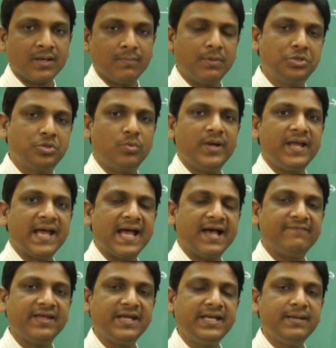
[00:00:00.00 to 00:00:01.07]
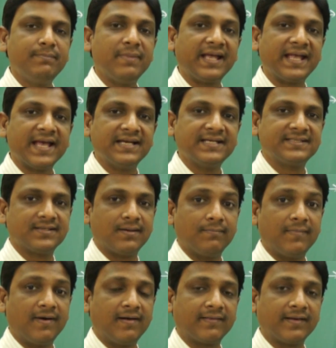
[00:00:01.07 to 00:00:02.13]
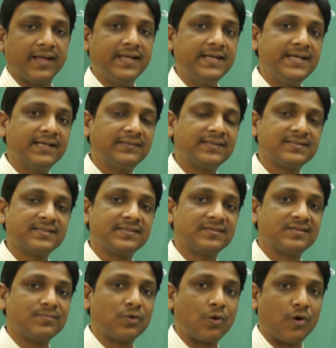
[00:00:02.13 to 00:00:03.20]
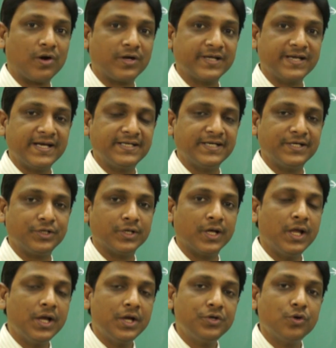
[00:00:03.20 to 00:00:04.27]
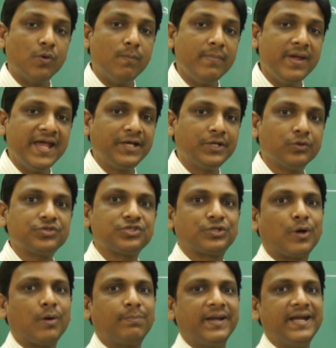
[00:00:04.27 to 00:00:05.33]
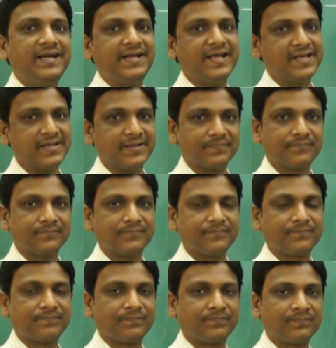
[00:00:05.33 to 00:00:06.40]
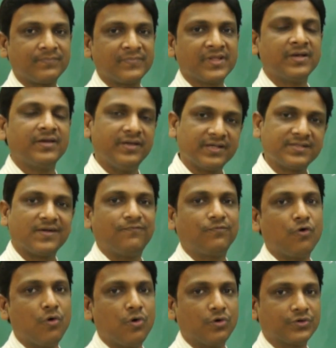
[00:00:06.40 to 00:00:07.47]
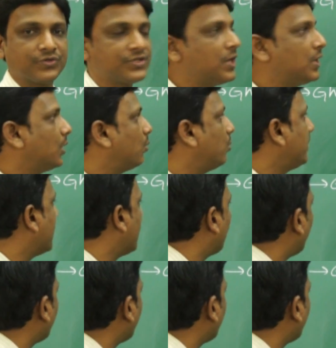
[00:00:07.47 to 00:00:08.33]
But do we have any mechanism or any other system coordinated to make you stop eating? Yes, of course. We have